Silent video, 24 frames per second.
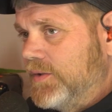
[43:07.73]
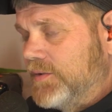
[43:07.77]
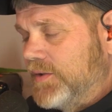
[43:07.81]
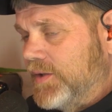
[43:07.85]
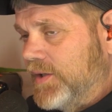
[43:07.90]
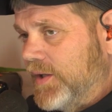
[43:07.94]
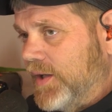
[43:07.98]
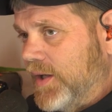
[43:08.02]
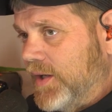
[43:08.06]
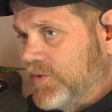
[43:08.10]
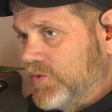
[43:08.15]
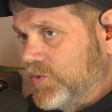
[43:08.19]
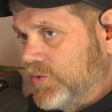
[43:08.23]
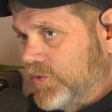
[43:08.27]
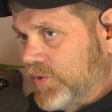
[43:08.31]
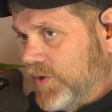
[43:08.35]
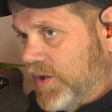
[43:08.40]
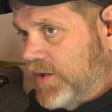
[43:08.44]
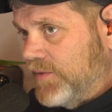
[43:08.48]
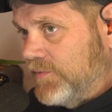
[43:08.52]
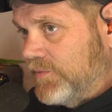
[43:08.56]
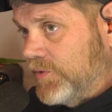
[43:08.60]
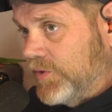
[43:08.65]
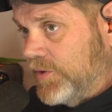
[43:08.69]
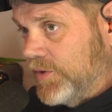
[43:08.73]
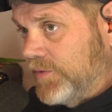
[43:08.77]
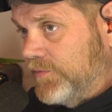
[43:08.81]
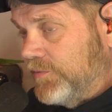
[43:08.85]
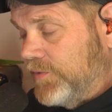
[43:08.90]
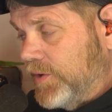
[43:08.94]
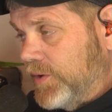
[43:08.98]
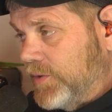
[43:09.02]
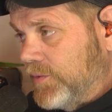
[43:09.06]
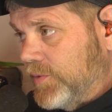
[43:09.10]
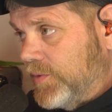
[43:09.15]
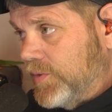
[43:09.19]
Then I got to drive for
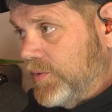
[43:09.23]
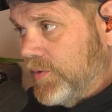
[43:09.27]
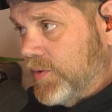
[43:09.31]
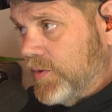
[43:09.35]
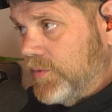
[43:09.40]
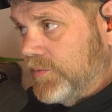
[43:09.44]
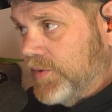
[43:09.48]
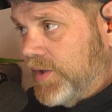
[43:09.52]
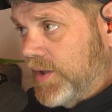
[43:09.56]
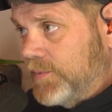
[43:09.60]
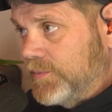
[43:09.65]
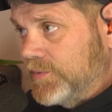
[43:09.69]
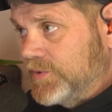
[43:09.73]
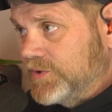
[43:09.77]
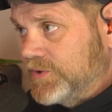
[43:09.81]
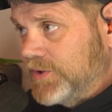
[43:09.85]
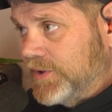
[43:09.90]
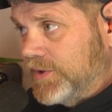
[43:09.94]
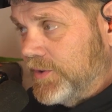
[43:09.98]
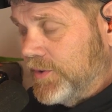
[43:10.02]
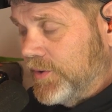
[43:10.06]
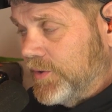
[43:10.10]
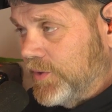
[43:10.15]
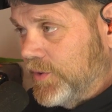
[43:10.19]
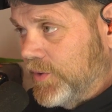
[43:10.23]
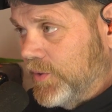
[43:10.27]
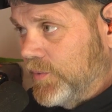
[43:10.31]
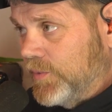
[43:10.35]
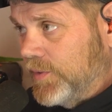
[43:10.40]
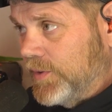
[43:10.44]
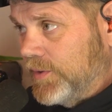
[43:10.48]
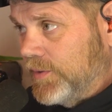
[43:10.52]
Confederate Railroad, and I was sitting there going.